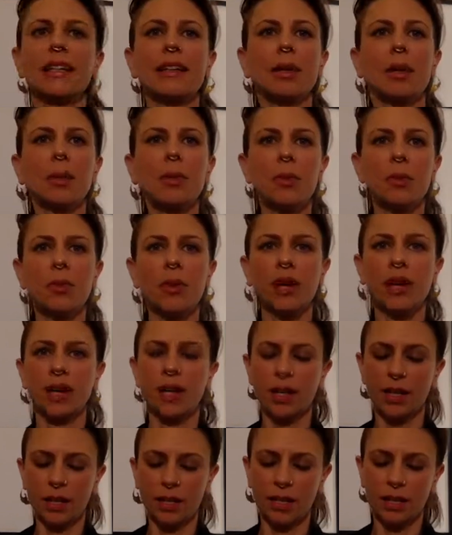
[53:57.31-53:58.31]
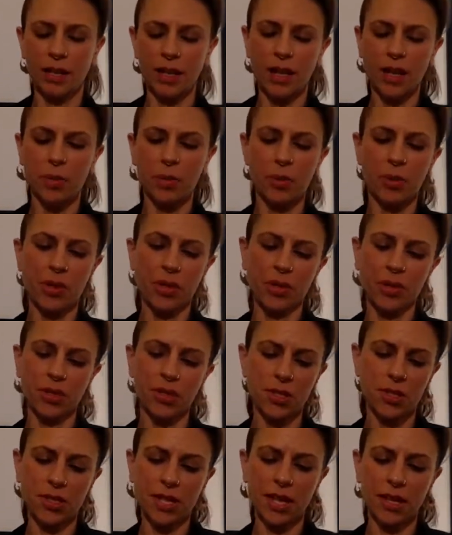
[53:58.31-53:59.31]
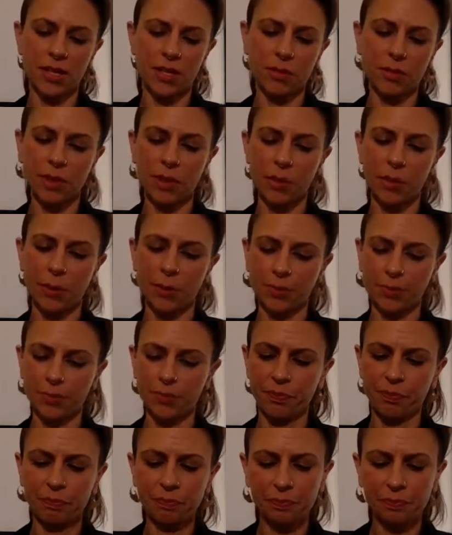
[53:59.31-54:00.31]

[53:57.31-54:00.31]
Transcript: Yep, right out of the gate. That's the big one.